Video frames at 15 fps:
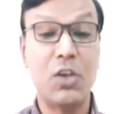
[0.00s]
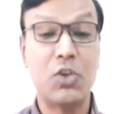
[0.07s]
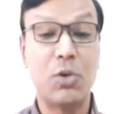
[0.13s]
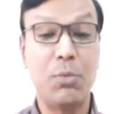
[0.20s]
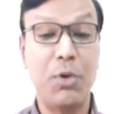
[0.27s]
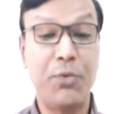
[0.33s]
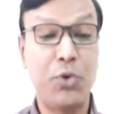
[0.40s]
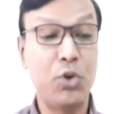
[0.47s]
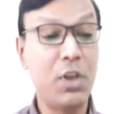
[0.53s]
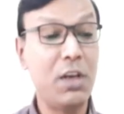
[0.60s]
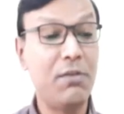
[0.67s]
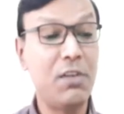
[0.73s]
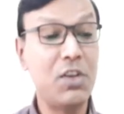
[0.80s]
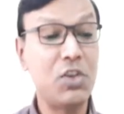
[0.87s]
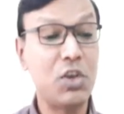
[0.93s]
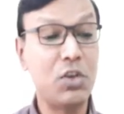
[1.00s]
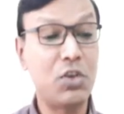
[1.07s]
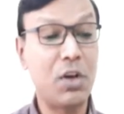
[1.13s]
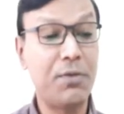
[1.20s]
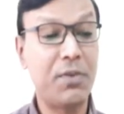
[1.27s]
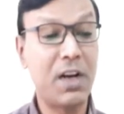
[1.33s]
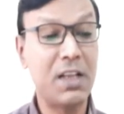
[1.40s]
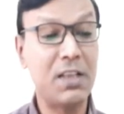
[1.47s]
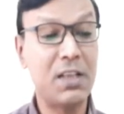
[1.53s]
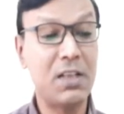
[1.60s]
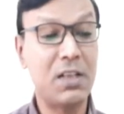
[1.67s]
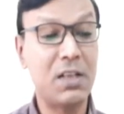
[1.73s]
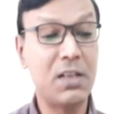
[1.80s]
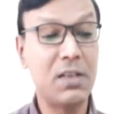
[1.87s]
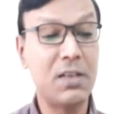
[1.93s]
So before the inventions of
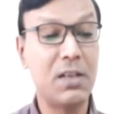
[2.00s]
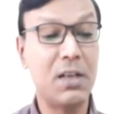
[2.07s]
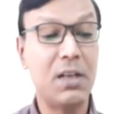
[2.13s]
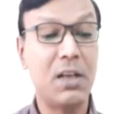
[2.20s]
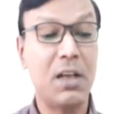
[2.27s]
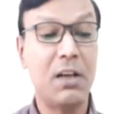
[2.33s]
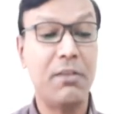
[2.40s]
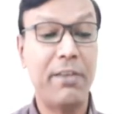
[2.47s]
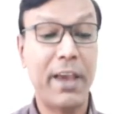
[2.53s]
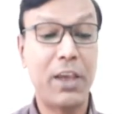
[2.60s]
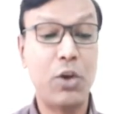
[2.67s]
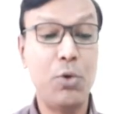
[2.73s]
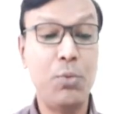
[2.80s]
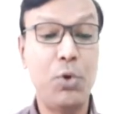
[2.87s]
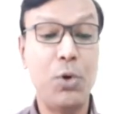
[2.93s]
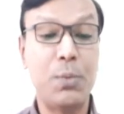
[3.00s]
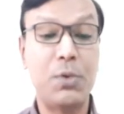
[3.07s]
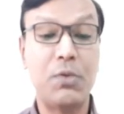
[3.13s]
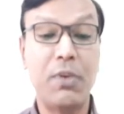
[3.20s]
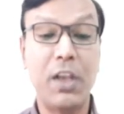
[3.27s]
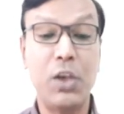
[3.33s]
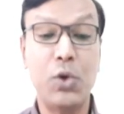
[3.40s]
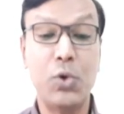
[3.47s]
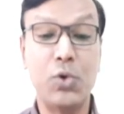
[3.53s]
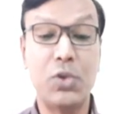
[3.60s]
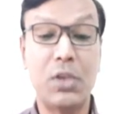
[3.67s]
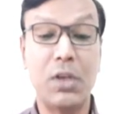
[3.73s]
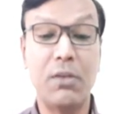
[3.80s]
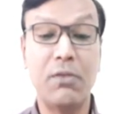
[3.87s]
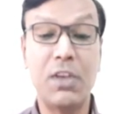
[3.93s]
transistors, vacuum tubes were
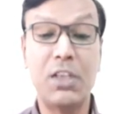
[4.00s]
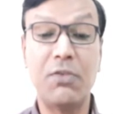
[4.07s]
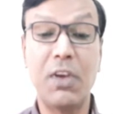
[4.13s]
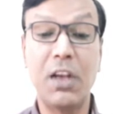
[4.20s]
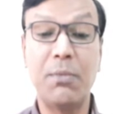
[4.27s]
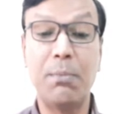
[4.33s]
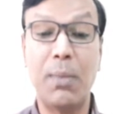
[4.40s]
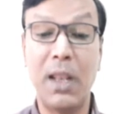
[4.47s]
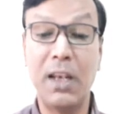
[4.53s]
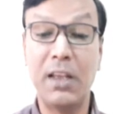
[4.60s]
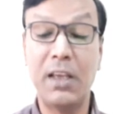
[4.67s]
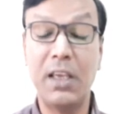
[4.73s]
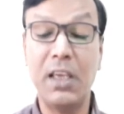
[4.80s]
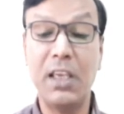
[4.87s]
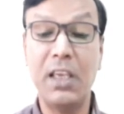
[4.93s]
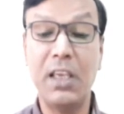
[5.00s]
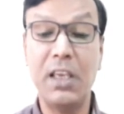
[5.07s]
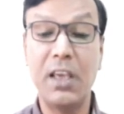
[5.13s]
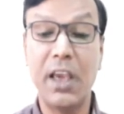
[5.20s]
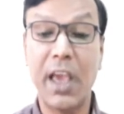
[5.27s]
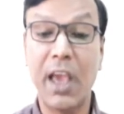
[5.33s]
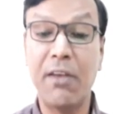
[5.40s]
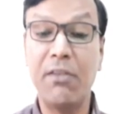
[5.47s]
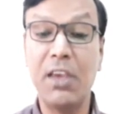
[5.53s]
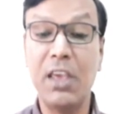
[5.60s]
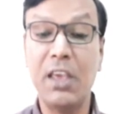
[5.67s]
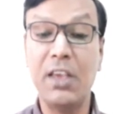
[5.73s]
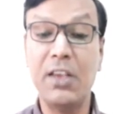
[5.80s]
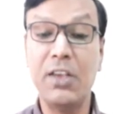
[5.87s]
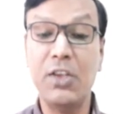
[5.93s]
used which were bulky,
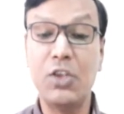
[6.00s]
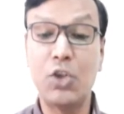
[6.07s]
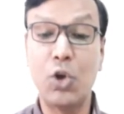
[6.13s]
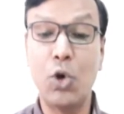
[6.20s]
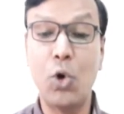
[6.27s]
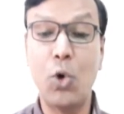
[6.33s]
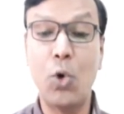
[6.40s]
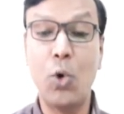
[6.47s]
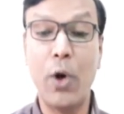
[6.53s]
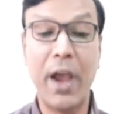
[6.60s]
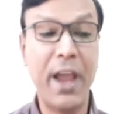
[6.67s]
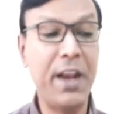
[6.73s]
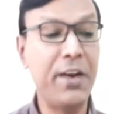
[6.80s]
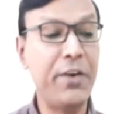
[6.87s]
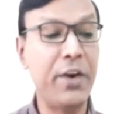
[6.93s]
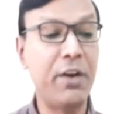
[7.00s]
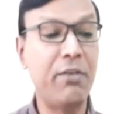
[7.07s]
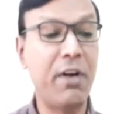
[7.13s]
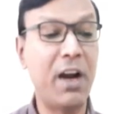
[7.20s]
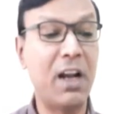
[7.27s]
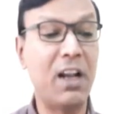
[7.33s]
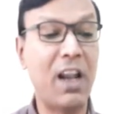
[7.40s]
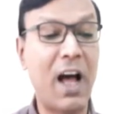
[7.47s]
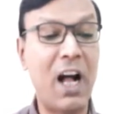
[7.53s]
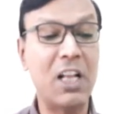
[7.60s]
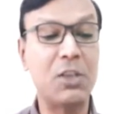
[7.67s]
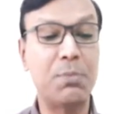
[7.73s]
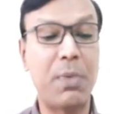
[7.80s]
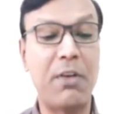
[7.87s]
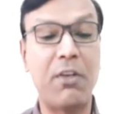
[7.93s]
heavy, slow and required
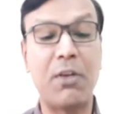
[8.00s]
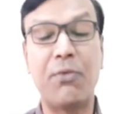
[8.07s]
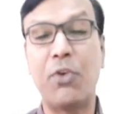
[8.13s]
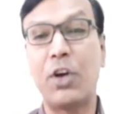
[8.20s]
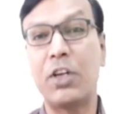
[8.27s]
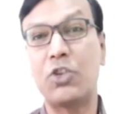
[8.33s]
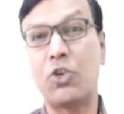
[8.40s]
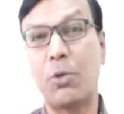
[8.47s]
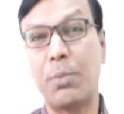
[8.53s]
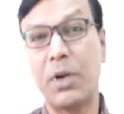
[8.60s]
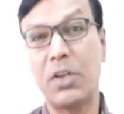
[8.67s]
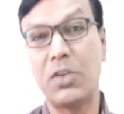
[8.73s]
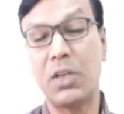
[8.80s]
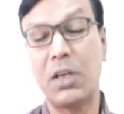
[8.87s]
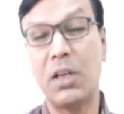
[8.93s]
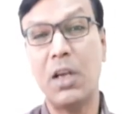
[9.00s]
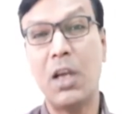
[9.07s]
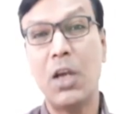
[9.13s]
large power for its operation.